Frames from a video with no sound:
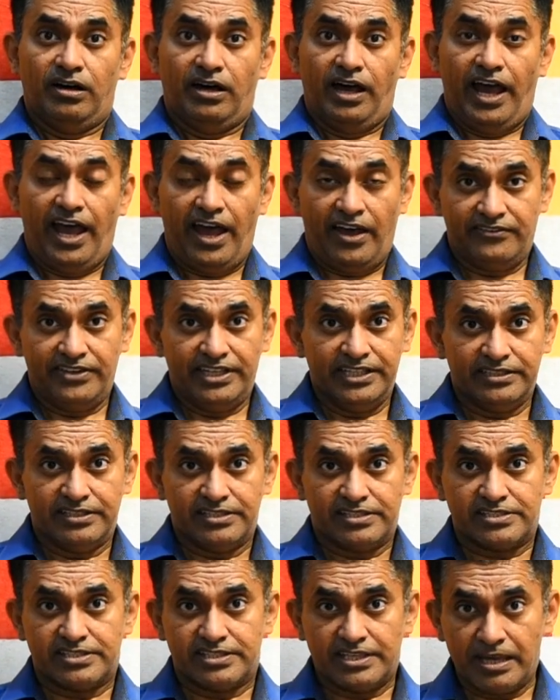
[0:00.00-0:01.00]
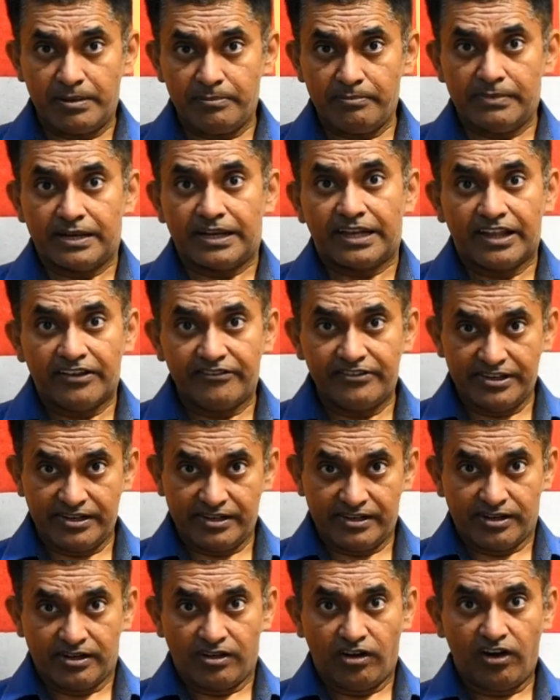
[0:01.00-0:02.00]
having the same
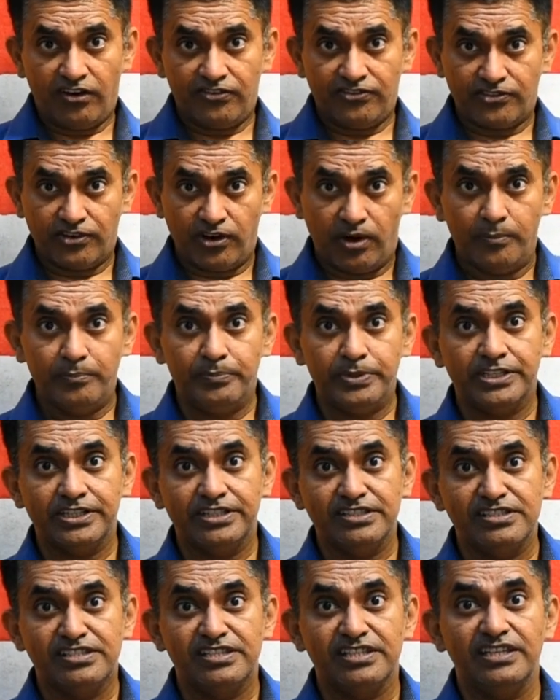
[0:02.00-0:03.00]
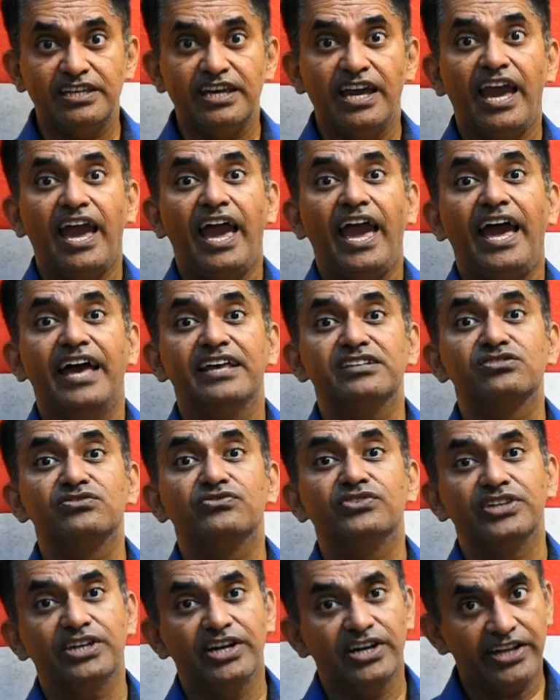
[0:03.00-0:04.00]
level of competency as
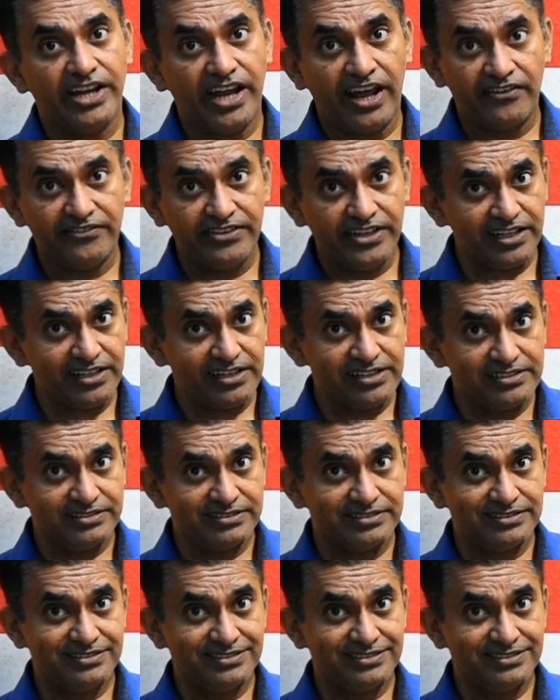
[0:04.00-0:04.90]
we are having?